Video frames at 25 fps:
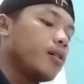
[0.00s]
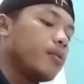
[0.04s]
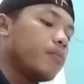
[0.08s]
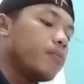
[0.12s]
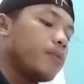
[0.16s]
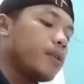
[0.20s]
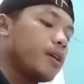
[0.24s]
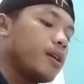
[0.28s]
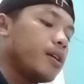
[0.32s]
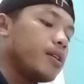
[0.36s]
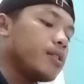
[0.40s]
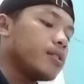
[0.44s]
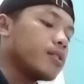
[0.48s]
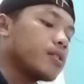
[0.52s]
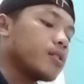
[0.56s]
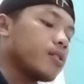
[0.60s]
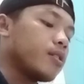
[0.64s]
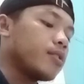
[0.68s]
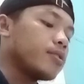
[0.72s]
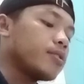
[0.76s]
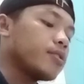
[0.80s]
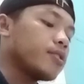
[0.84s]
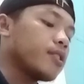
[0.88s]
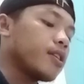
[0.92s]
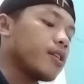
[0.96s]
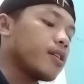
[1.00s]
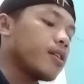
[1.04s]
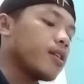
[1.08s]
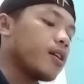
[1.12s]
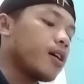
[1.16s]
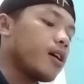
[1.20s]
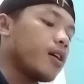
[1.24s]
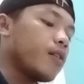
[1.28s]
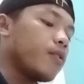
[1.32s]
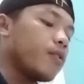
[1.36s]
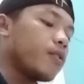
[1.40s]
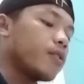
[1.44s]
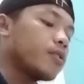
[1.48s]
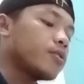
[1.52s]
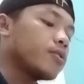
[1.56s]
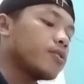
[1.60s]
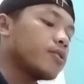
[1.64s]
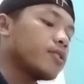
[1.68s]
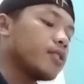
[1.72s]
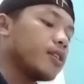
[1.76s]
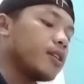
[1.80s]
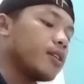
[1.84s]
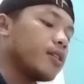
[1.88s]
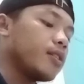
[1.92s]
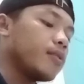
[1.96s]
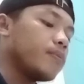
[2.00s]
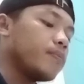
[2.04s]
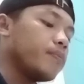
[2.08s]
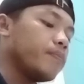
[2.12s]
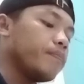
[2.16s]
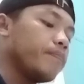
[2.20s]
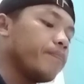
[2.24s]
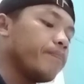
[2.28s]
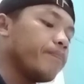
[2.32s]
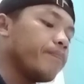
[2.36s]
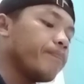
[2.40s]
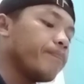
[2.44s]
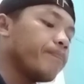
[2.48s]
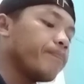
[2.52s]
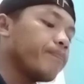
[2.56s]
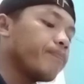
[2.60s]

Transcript: Please contact our team